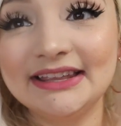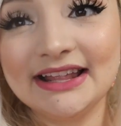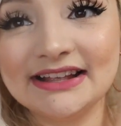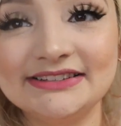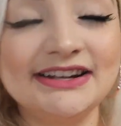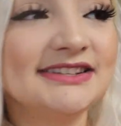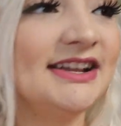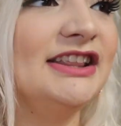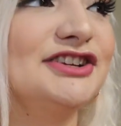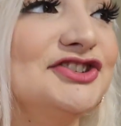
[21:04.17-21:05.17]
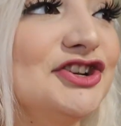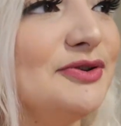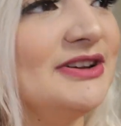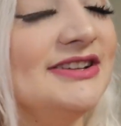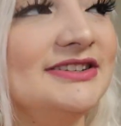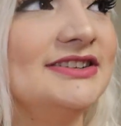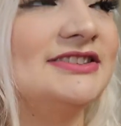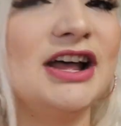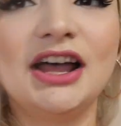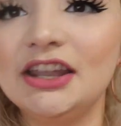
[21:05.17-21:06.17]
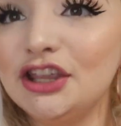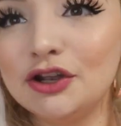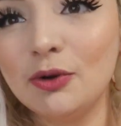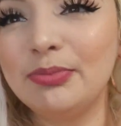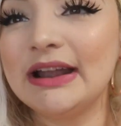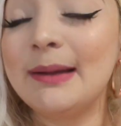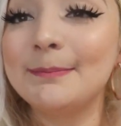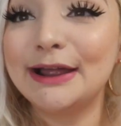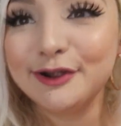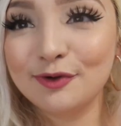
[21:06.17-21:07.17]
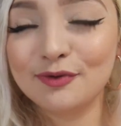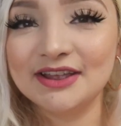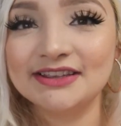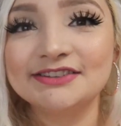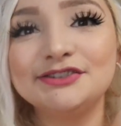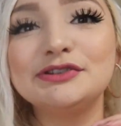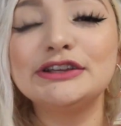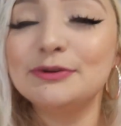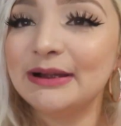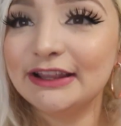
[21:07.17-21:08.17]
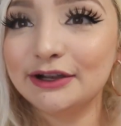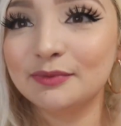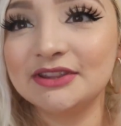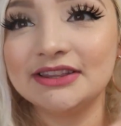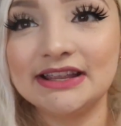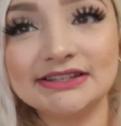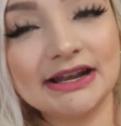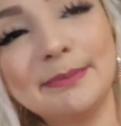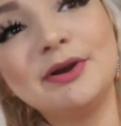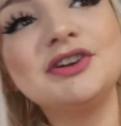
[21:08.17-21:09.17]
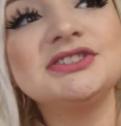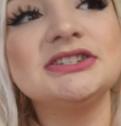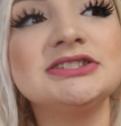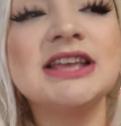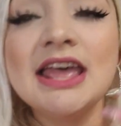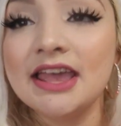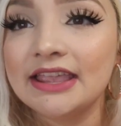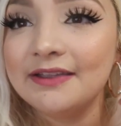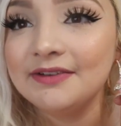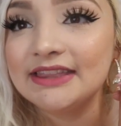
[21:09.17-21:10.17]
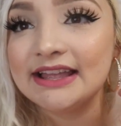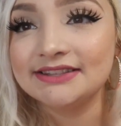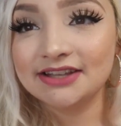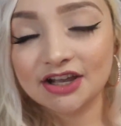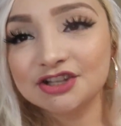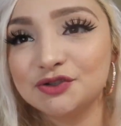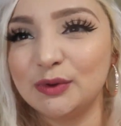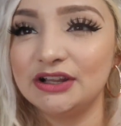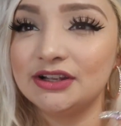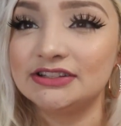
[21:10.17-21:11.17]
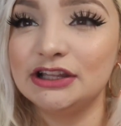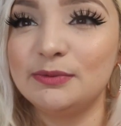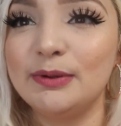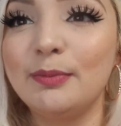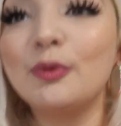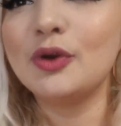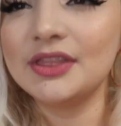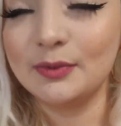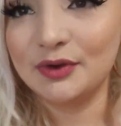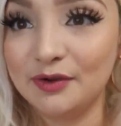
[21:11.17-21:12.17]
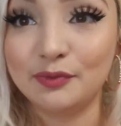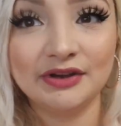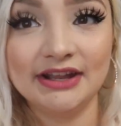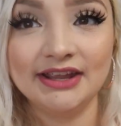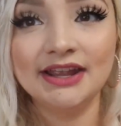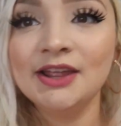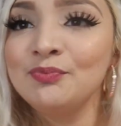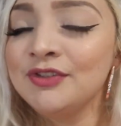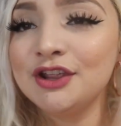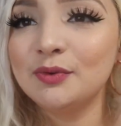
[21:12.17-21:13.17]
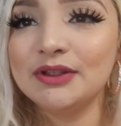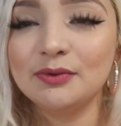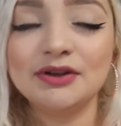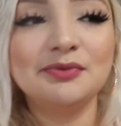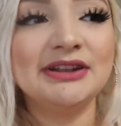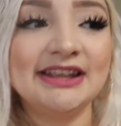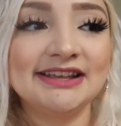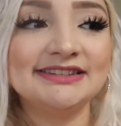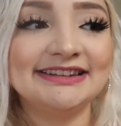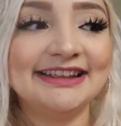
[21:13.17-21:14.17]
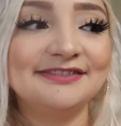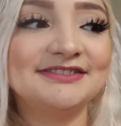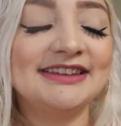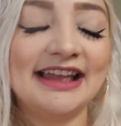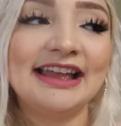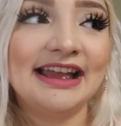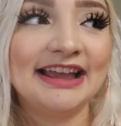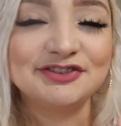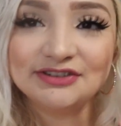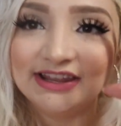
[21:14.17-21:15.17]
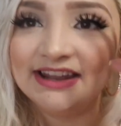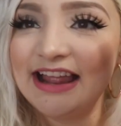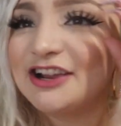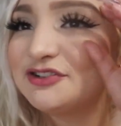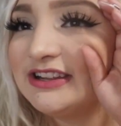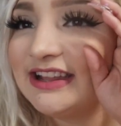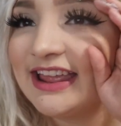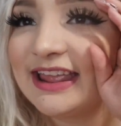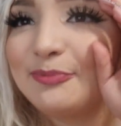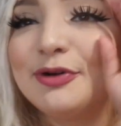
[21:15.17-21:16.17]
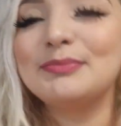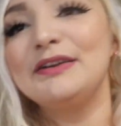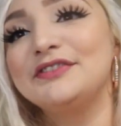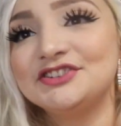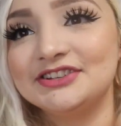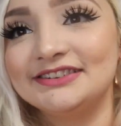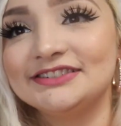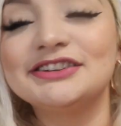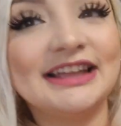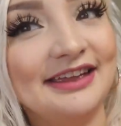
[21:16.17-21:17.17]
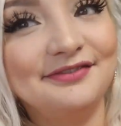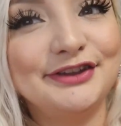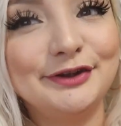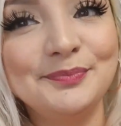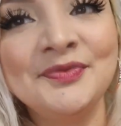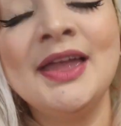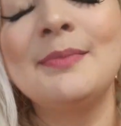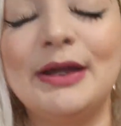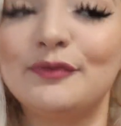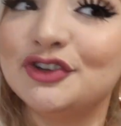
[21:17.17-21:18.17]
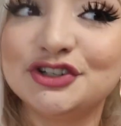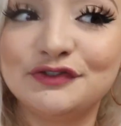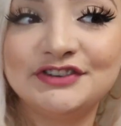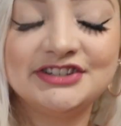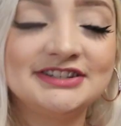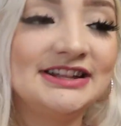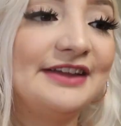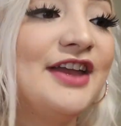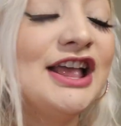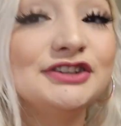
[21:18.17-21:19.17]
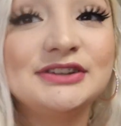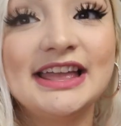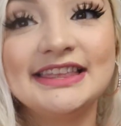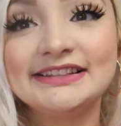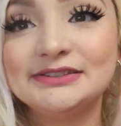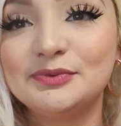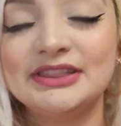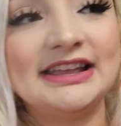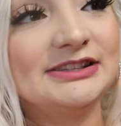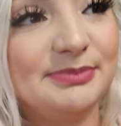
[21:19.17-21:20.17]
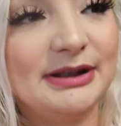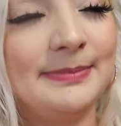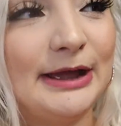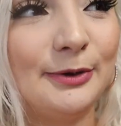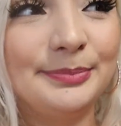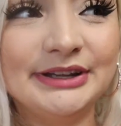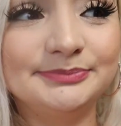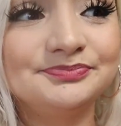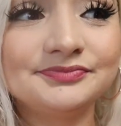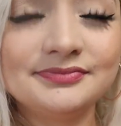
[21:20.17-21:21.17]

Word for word: thing like i said it's not luxurious it's not you know but I, my goal is to little by little with the things that i purchase give it that touch where it looks a little bit more than what it really you know than what it really is and gives i actually and actually like put my vision to life you know my original vision to life so yeah that's what that's been about but